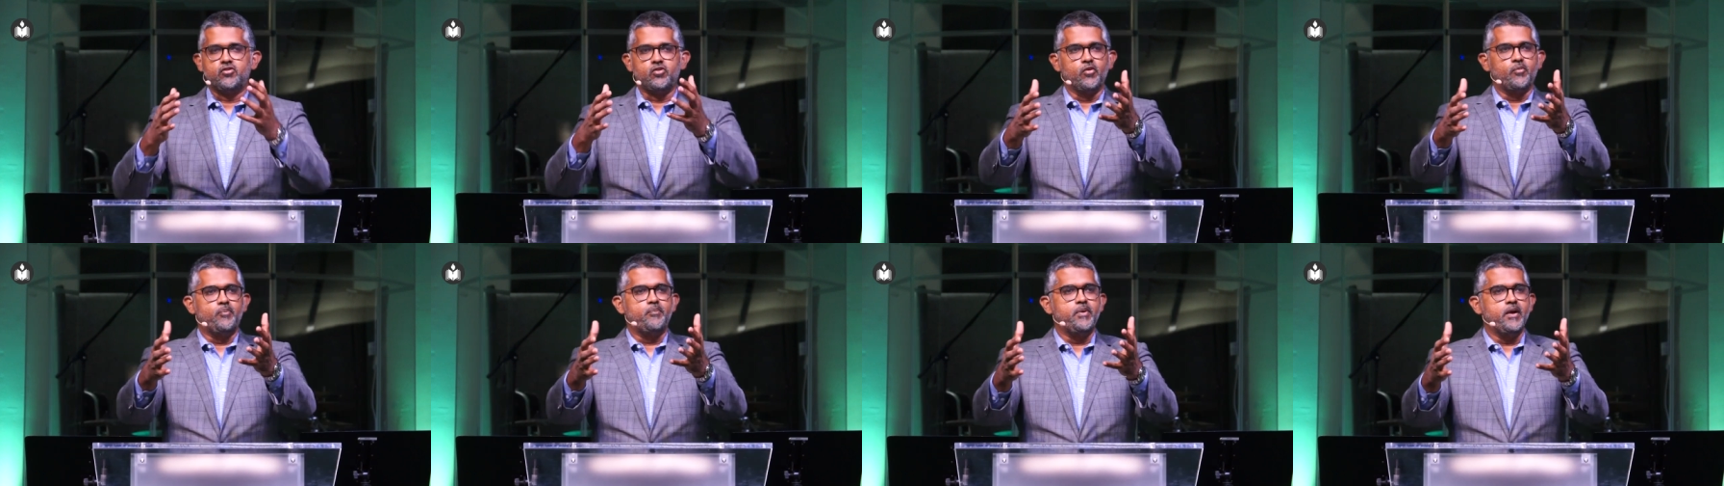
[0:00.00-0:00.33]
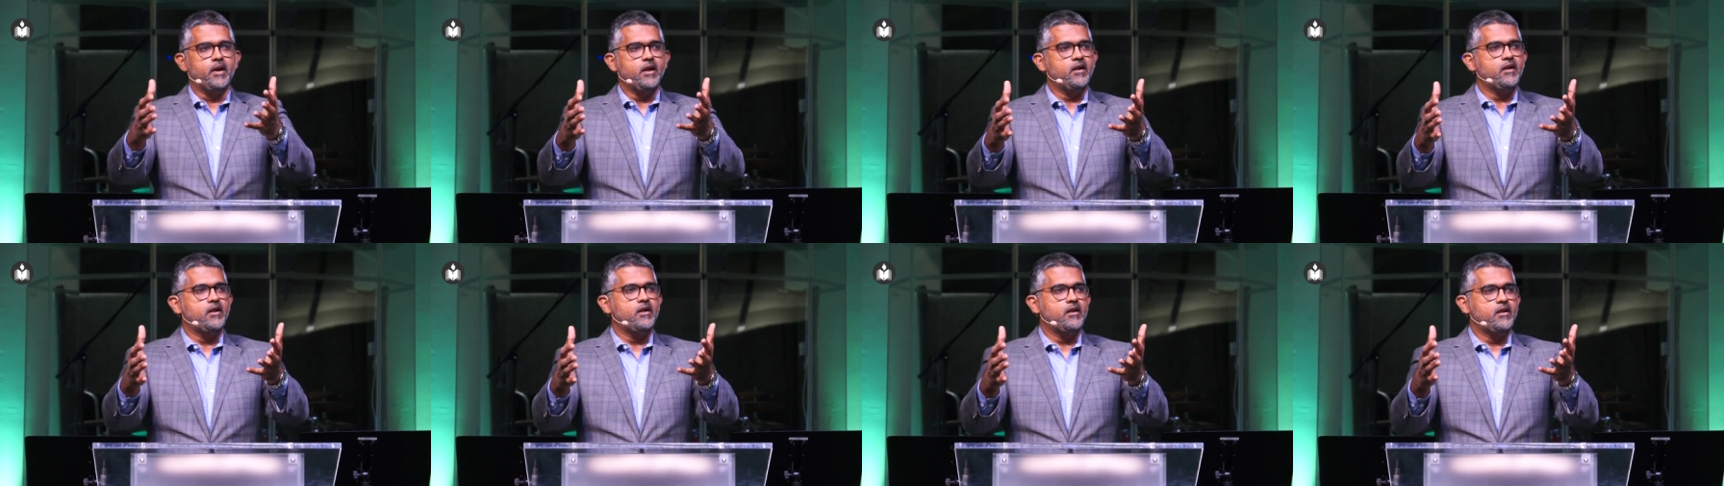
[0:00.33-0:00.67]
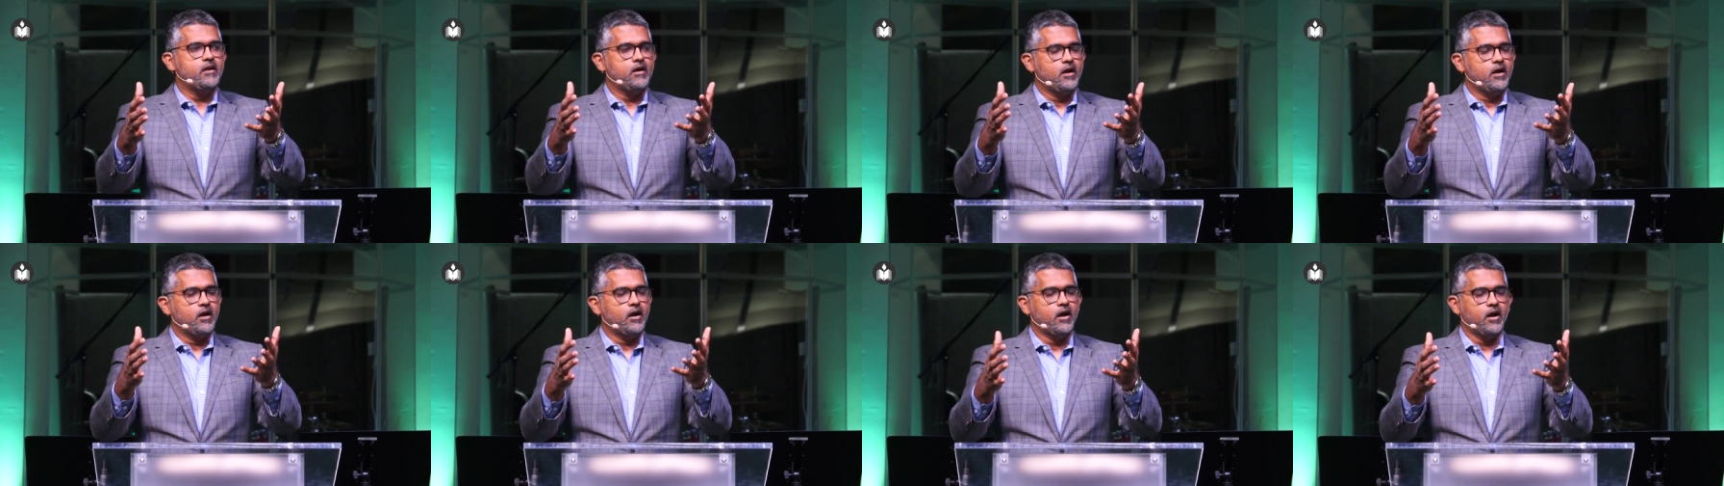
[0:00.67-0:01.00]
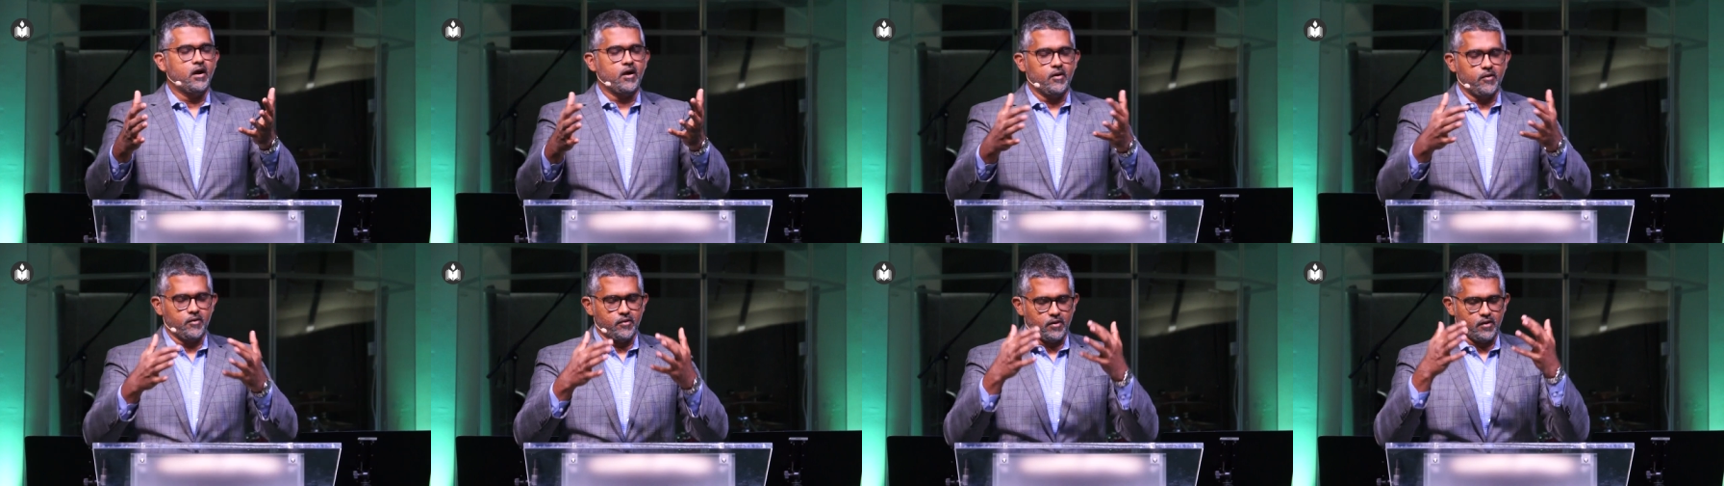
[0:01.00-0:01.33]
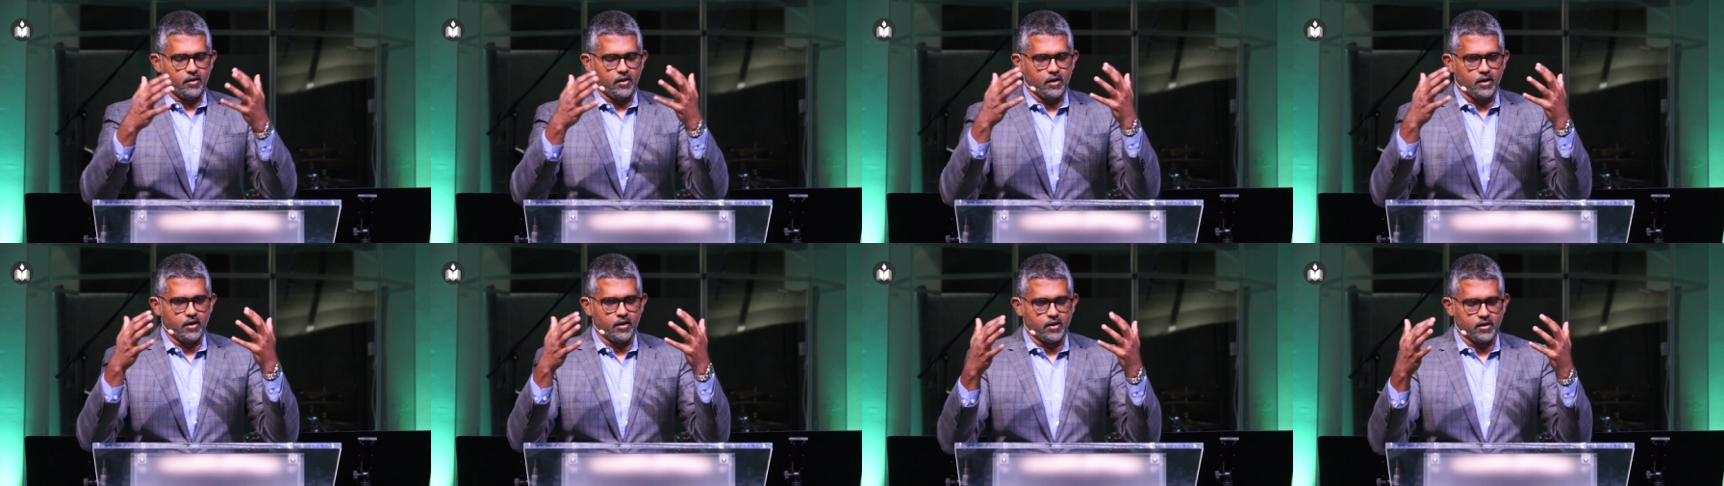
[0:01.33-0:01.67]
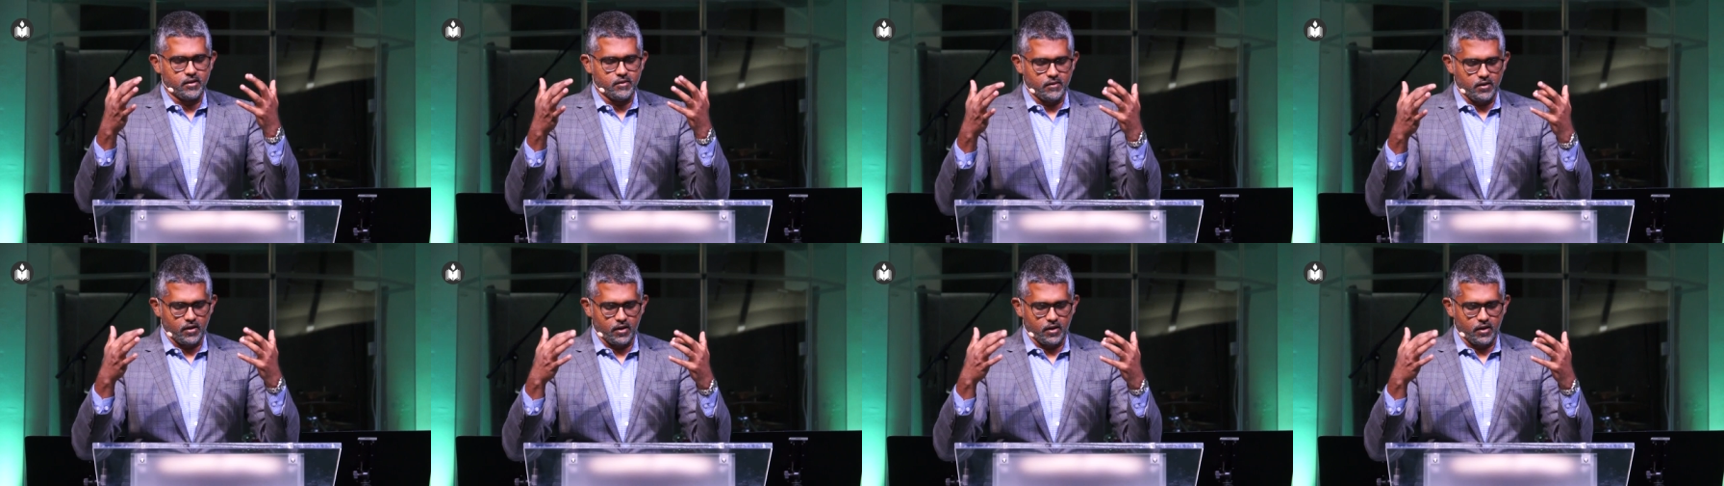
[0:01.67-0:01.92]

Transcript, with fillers: to build uh, uh,